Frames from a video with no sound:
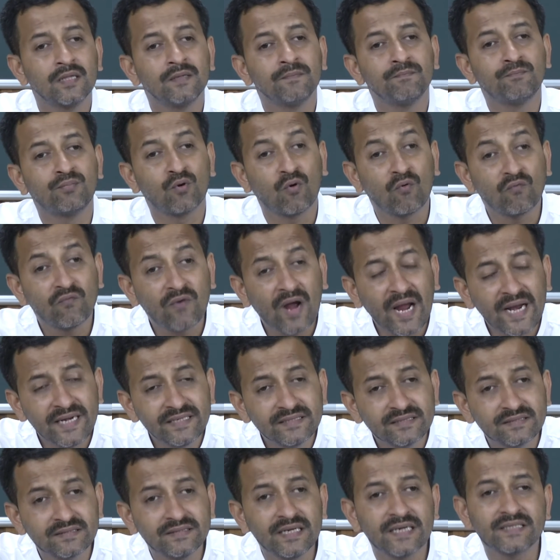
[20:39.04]

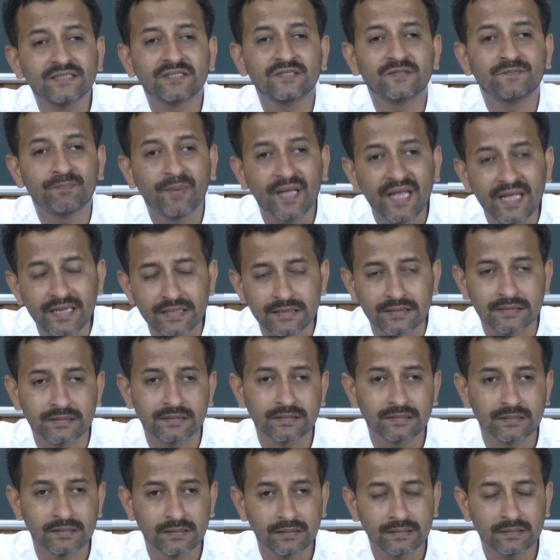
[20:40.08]
provides that
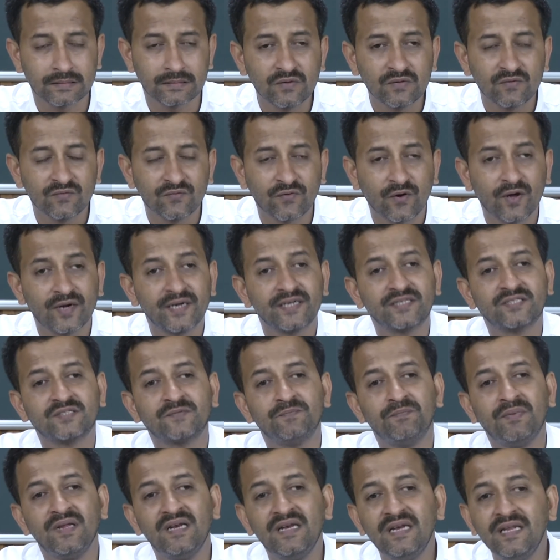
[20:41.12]
space for its
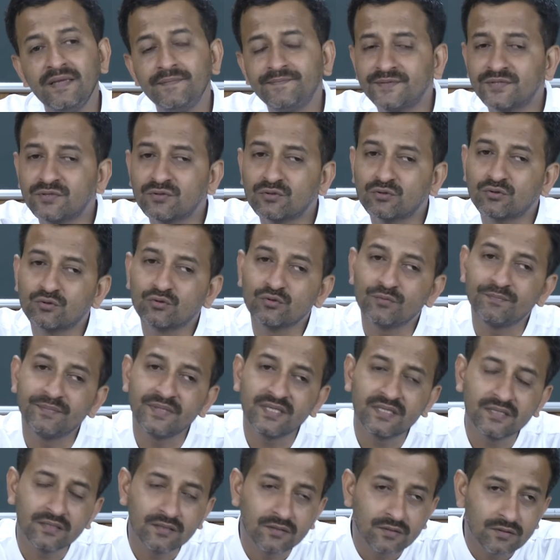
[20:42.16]
beliefs to be
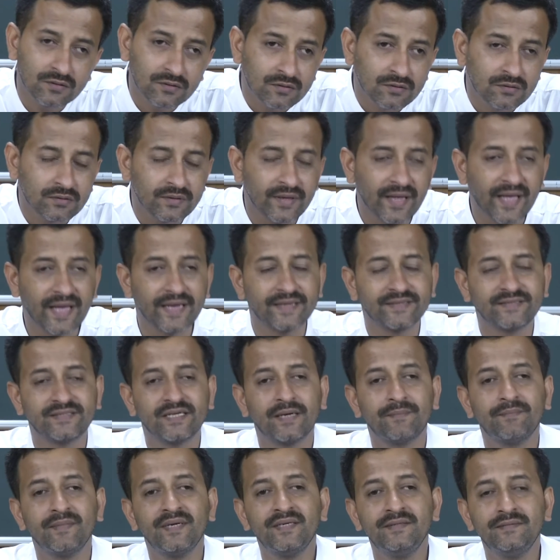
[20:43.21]

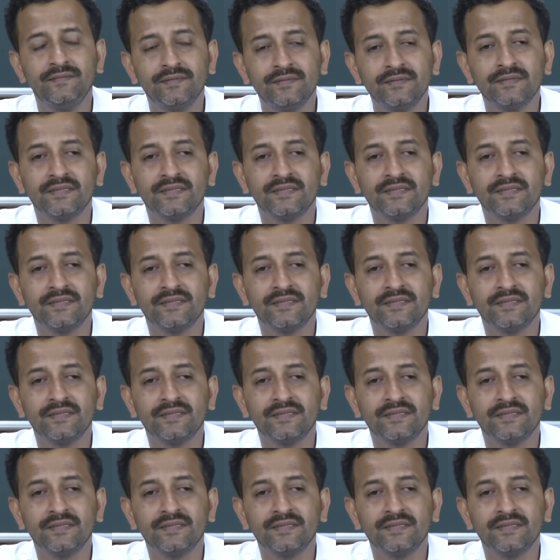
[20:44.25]
examined,